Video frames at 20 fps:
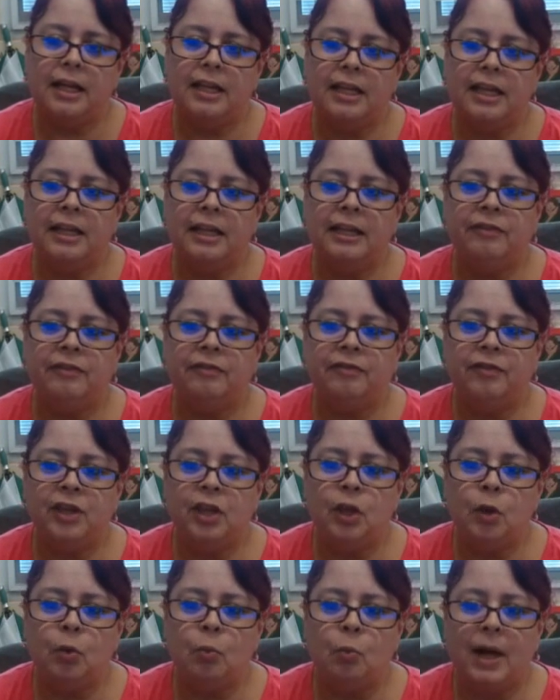if
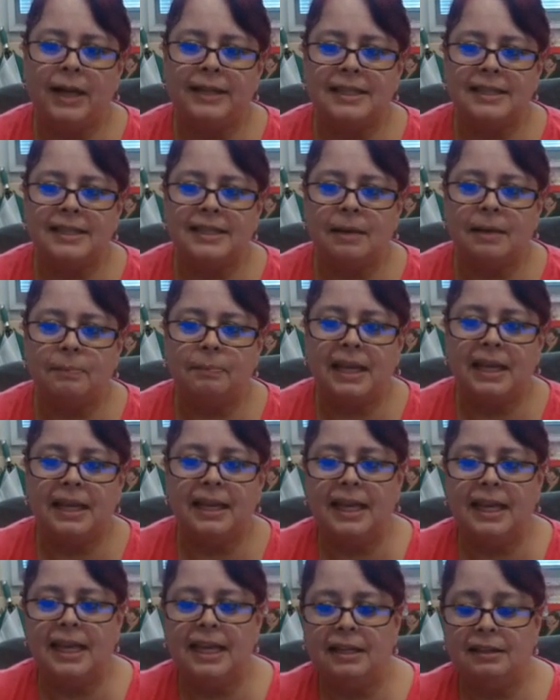you wanted
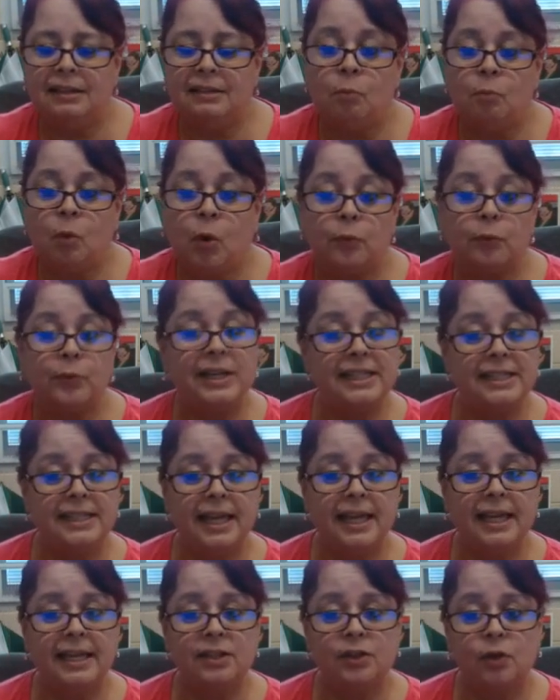something more
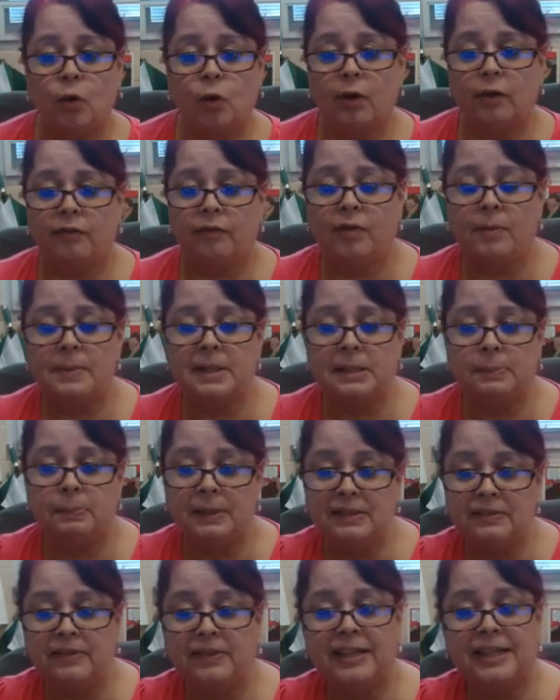recent or from a
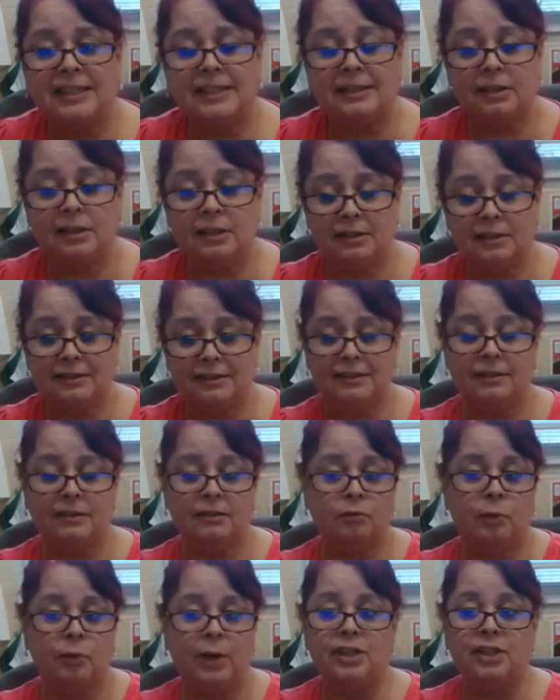specific
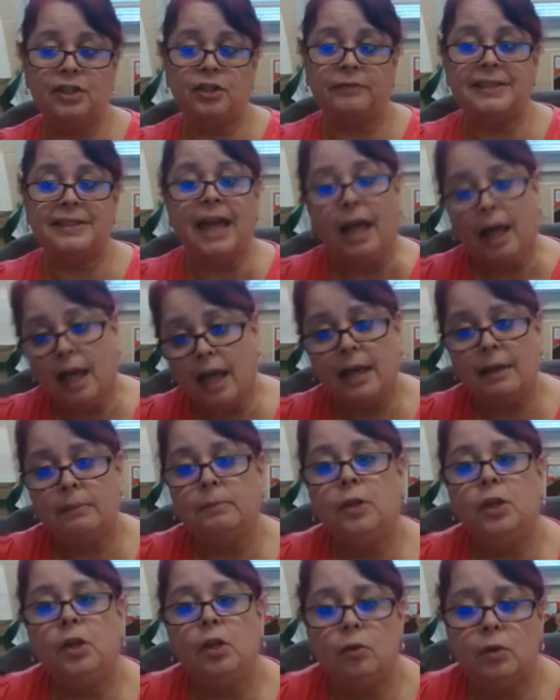range of
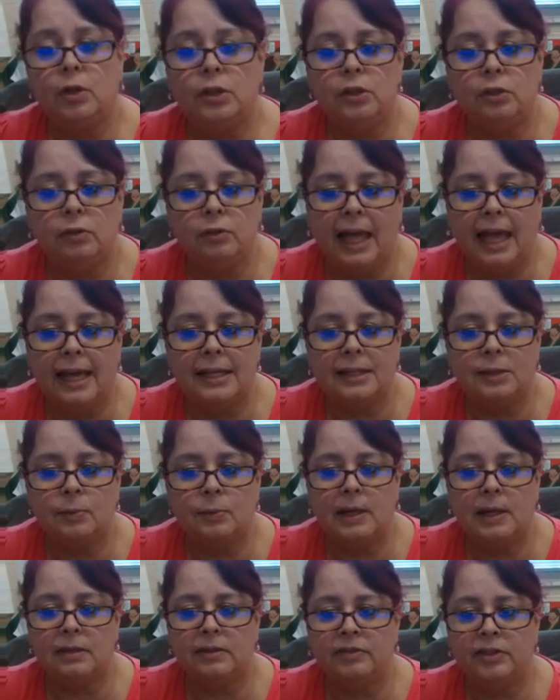time, you could do that as
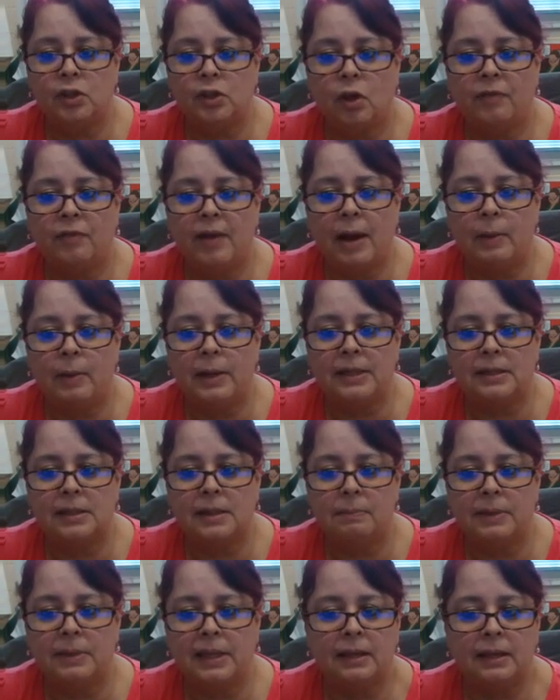well. So if I want
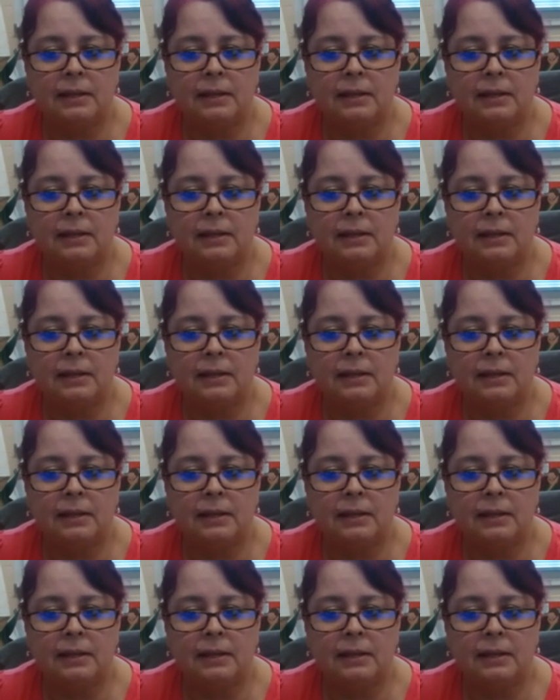something